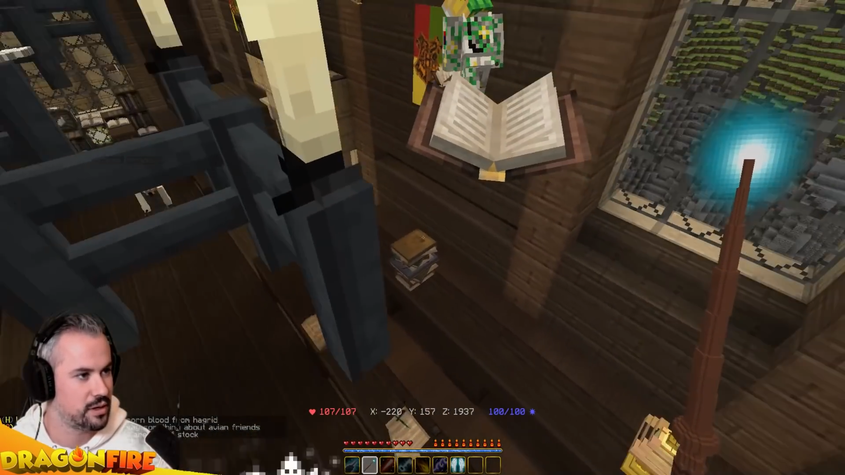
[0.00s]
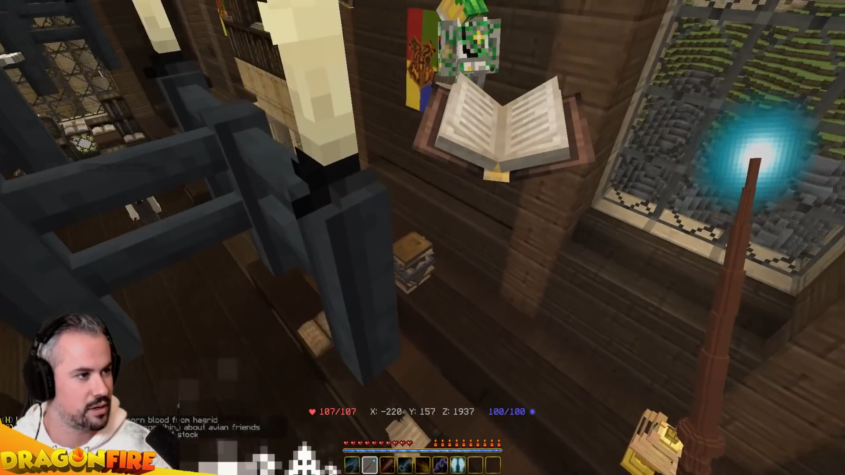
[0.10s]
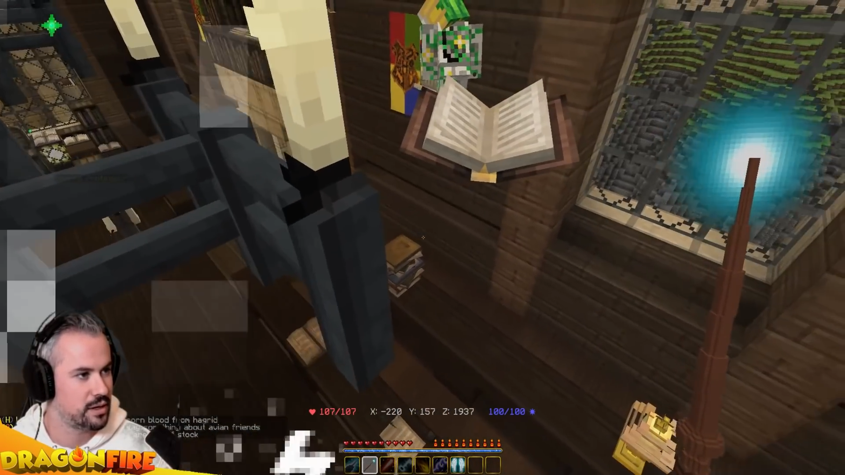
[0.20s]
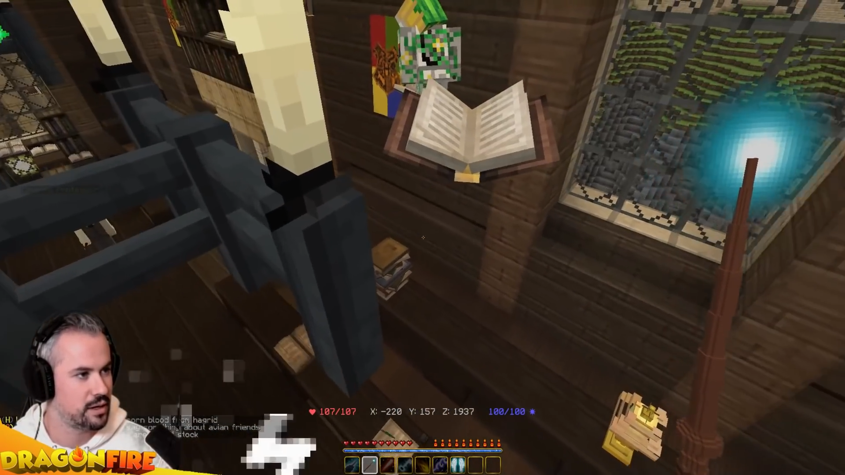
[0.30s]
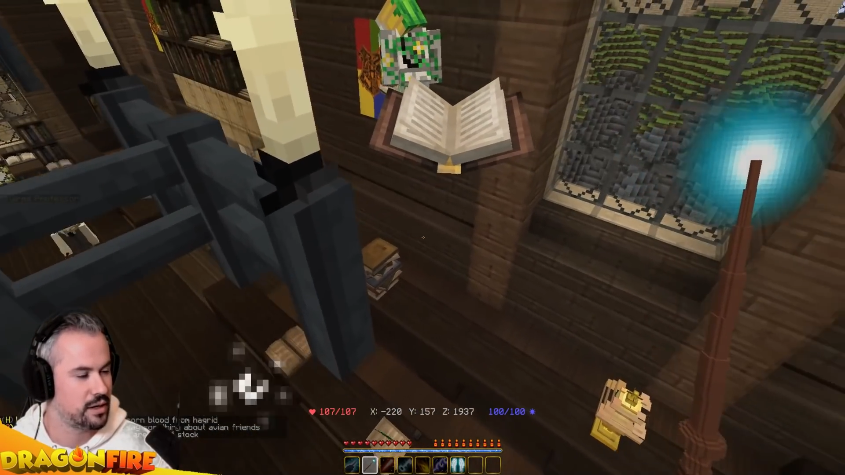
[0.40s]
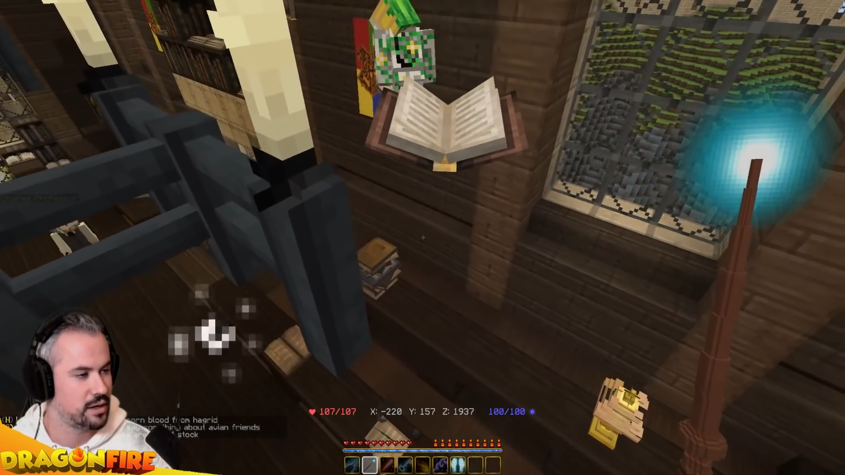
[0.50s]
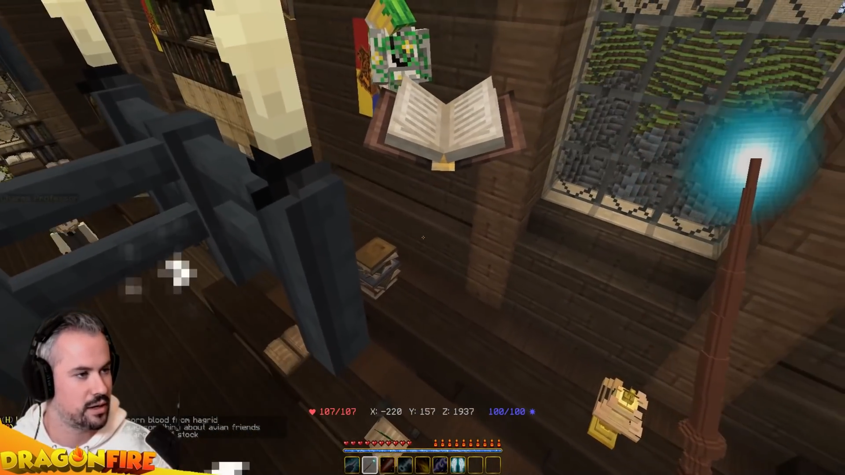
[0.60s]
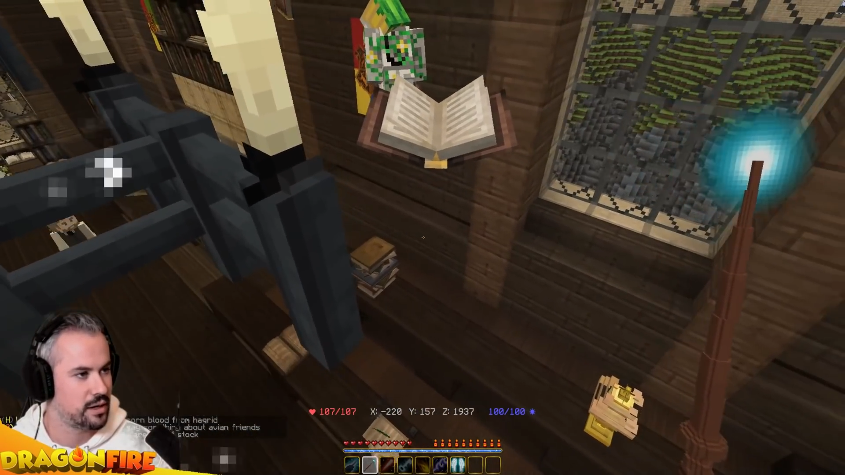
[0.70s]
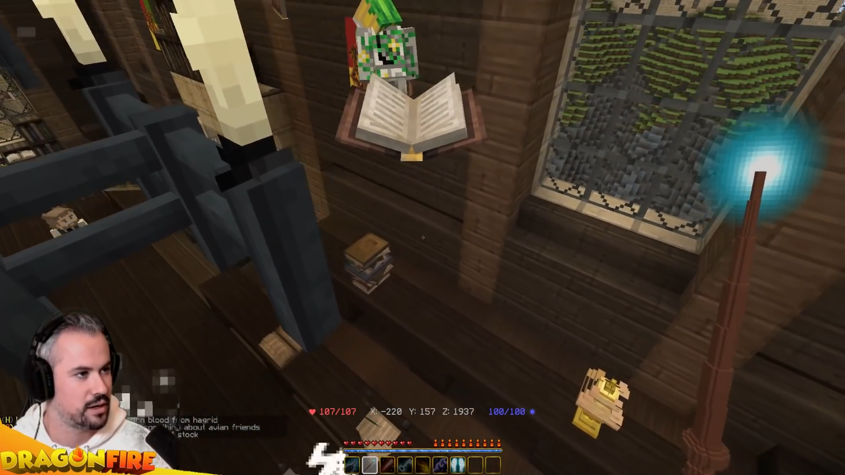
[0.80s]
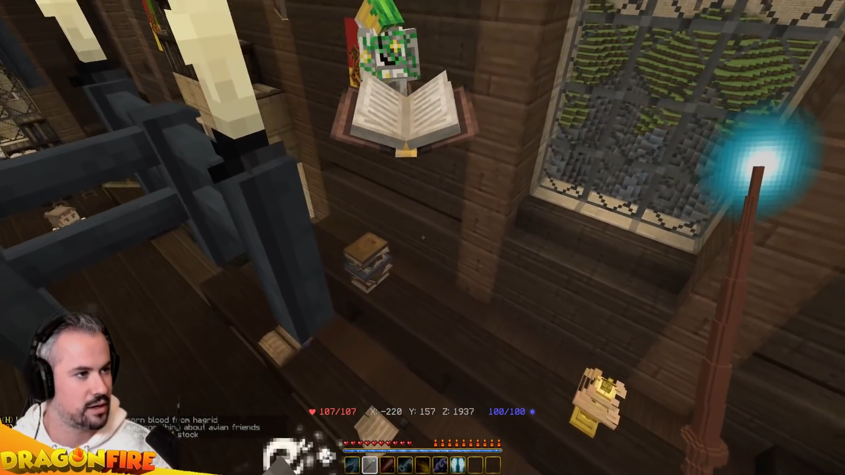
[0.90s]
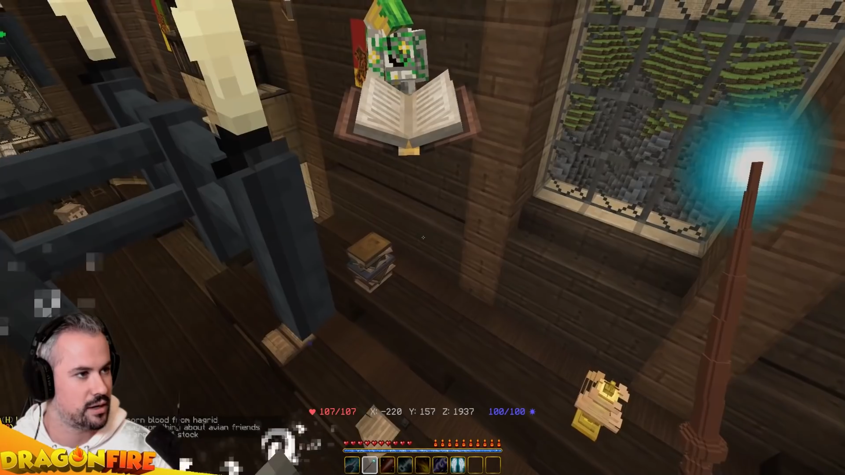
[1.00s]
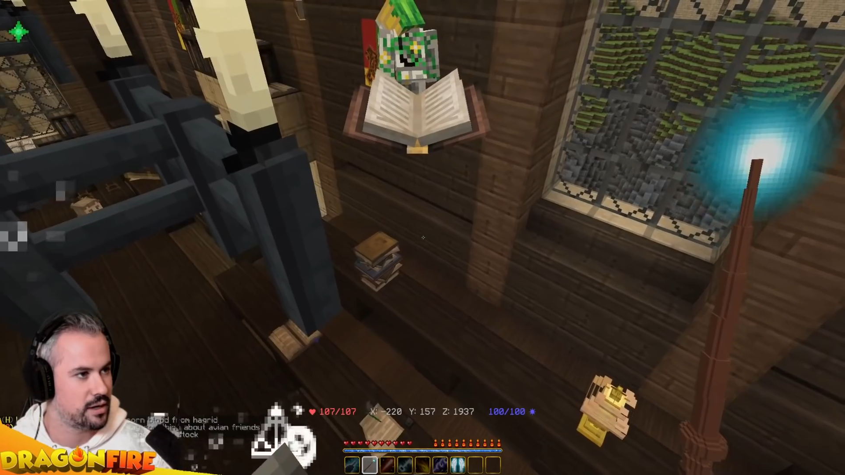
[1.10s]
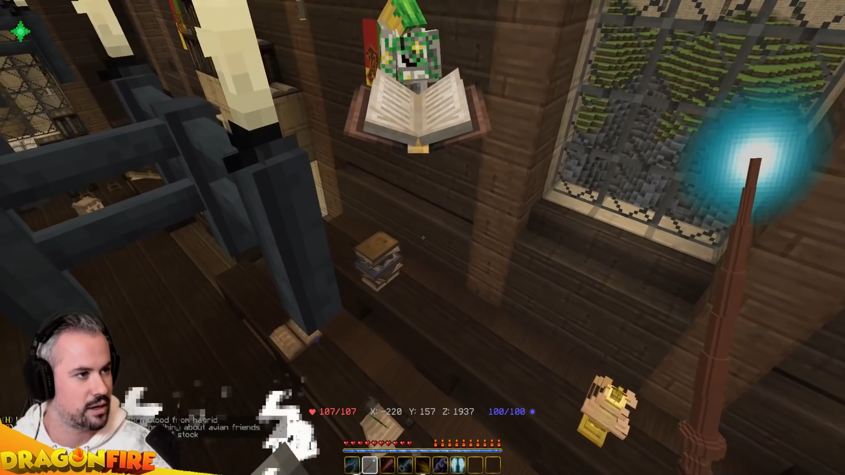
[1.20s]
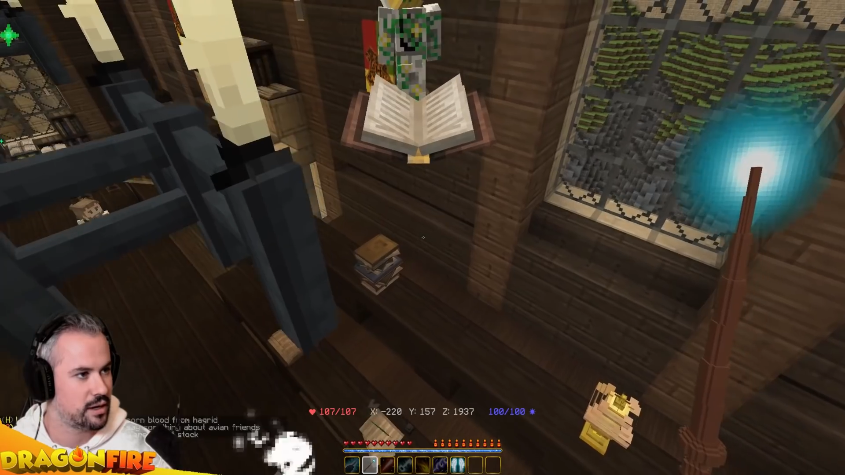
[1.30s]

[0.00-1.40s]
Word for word: And he's done that a few times,